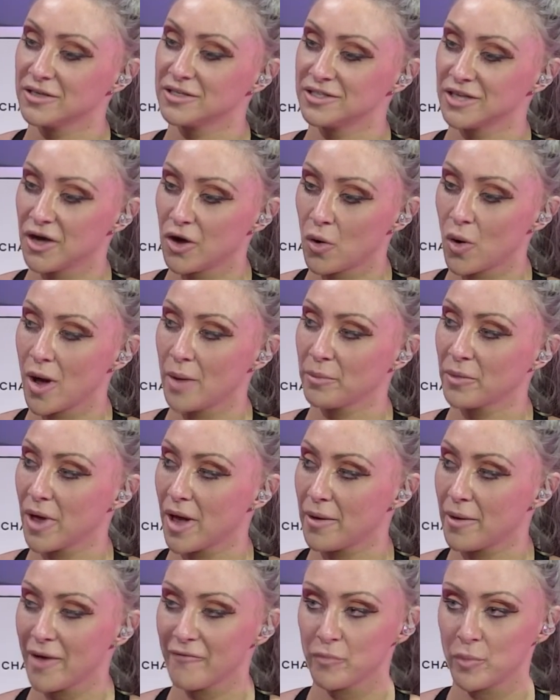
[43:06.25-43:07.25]
so I
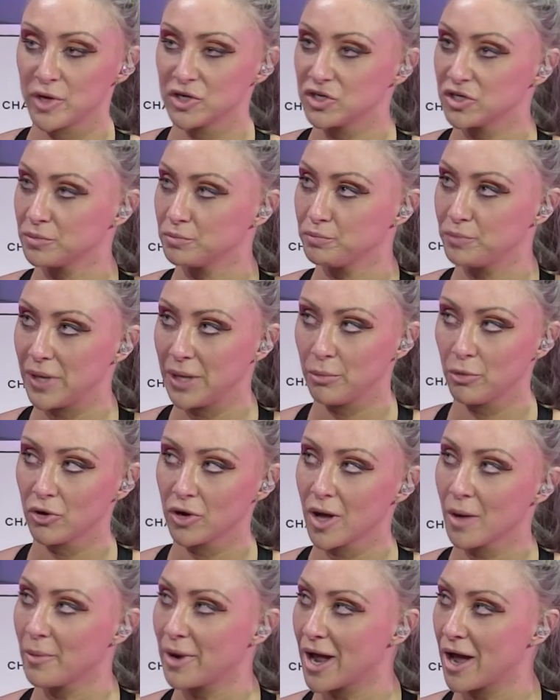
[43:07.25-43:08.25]
have a bunch of people
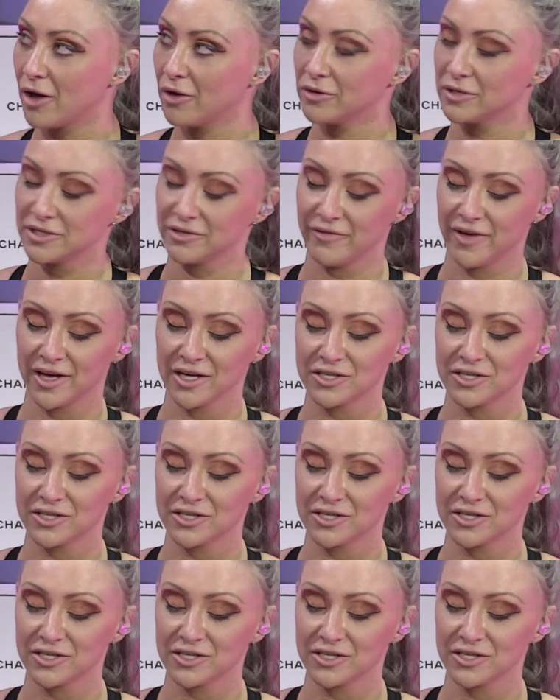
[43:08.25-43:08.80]
coming out to Vegas.